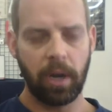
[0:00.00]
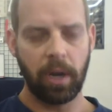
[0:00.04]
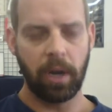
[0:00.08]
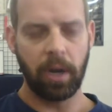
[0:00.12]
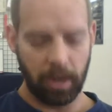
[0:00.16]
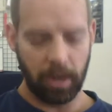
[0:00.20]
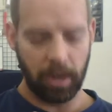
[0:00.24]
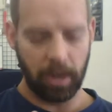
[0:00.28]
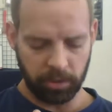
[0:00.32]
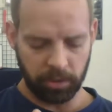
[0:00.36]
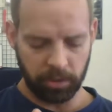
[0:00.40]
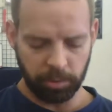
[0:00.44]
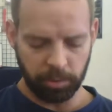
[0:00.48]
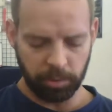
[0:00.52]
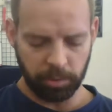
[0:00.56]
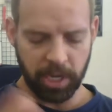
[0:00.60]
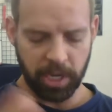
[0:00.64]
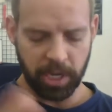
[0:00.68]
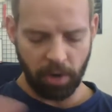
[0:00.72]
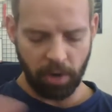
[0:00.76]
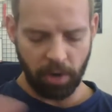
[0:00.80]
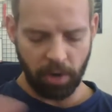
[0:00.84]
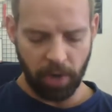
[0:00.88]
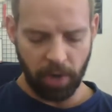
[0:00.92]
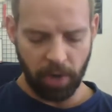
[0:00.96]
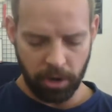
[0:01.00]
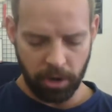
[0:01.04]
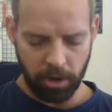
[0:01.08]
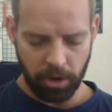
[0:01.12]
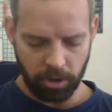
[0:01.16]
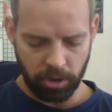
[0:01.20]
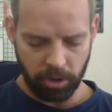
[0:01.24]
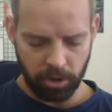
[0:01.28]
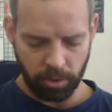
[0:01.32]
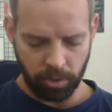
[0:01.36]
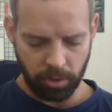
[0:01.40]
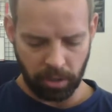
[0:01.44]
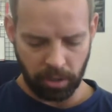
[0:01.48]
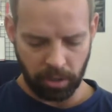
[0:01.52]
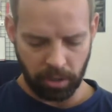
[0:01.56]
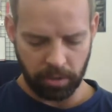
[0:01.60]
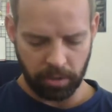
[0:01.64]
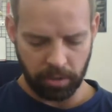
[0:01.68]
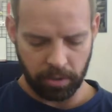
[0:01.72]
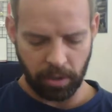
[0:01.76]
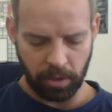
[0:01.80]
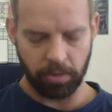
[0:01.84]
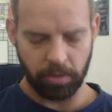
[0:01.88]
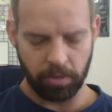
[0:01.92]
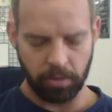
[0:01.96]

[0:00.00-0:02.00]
Uh, just be careful how you do it